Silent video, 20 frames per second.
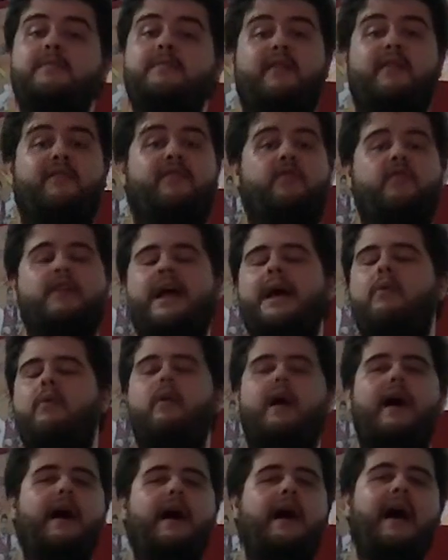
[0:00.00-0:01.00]
but for
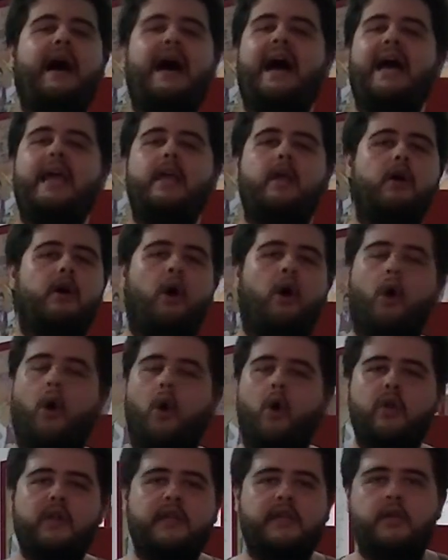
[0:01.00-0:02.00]
now I
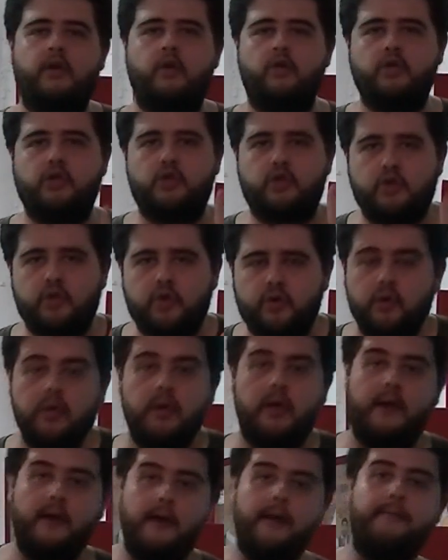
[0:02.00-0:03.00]
only use 2
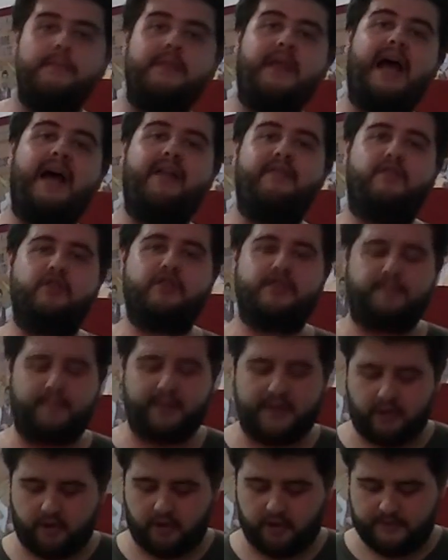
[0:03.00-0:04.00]
and the
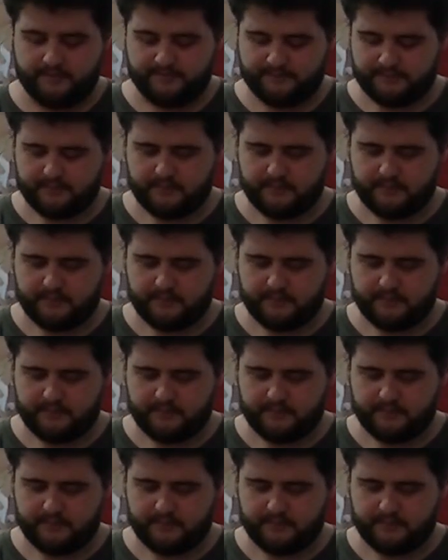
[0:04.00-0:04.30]
speaker